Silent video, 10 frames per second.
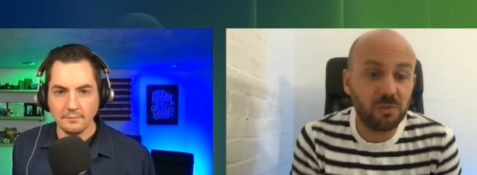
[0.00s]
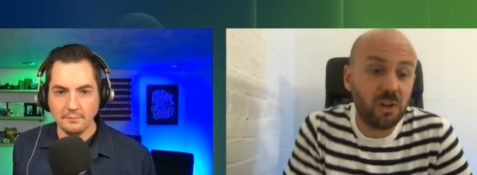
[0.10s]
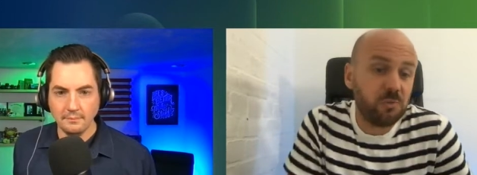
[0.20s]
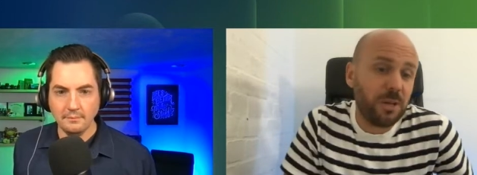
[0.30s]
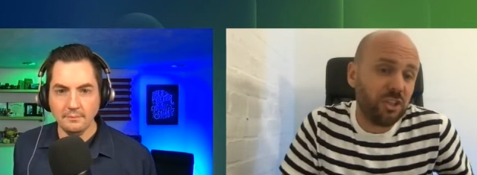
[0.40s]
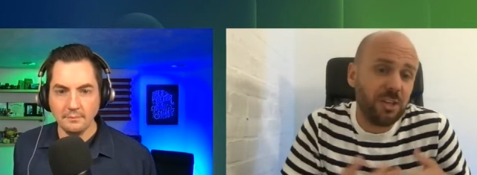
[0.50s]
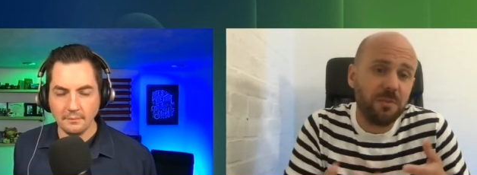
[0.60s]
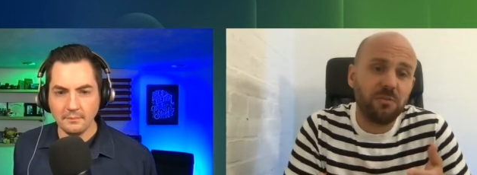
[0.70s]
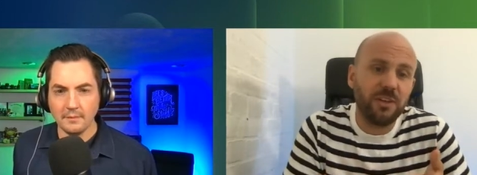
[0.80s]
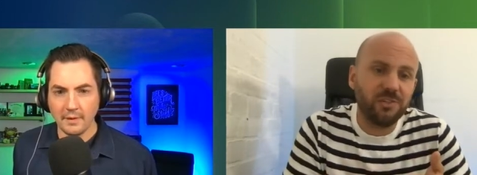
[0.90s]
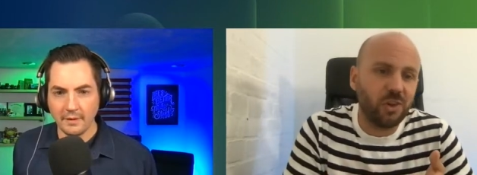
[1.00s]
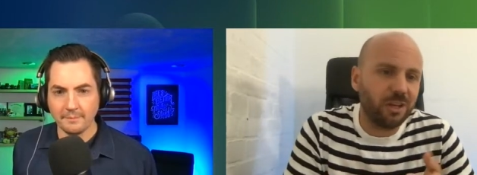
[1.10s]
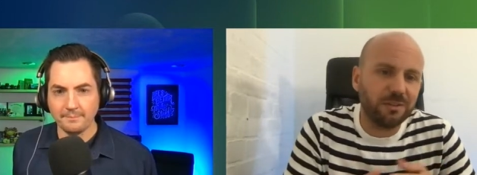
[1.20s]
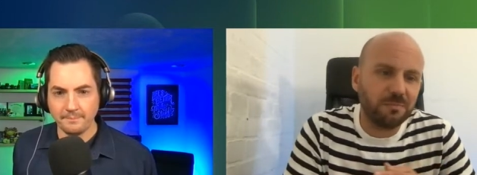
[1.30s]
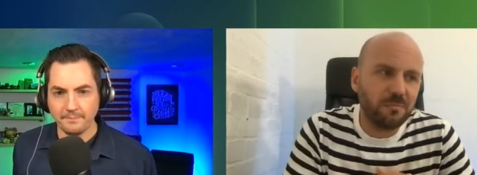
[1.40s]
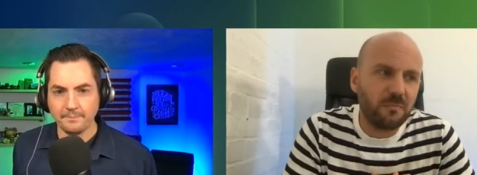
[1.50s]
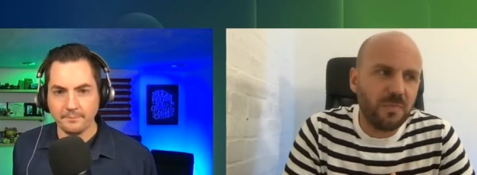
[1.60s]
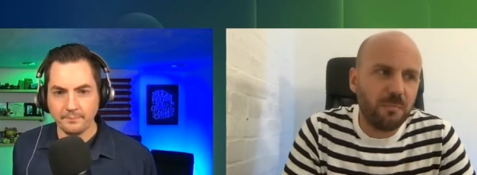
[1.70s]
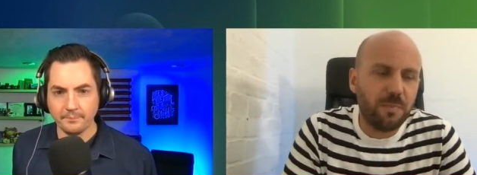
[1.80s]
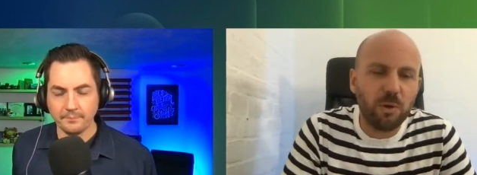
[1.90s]
Speaker 1: especially if it's things like
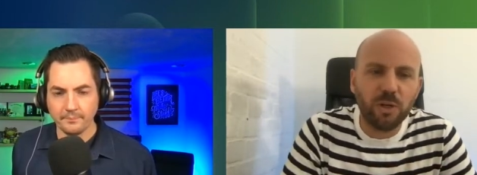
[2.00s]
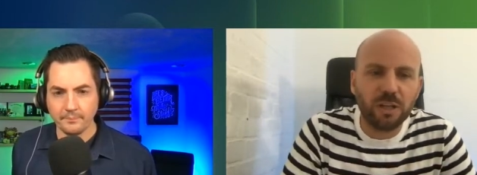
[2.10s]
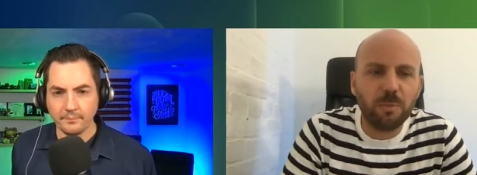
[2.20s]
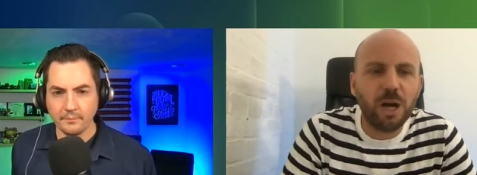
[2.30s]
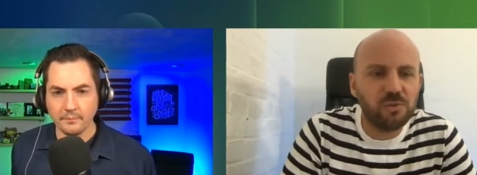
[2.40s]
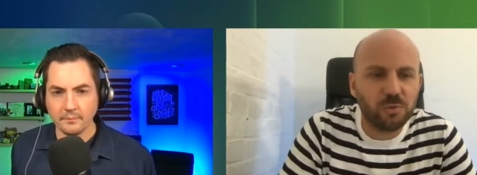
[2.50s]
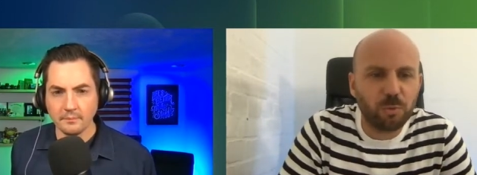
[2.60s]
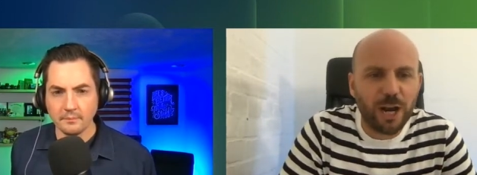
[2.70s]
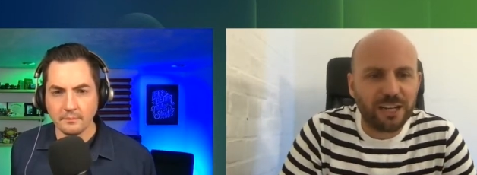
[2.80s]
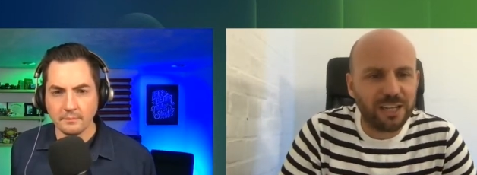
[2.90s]
building a personal brand.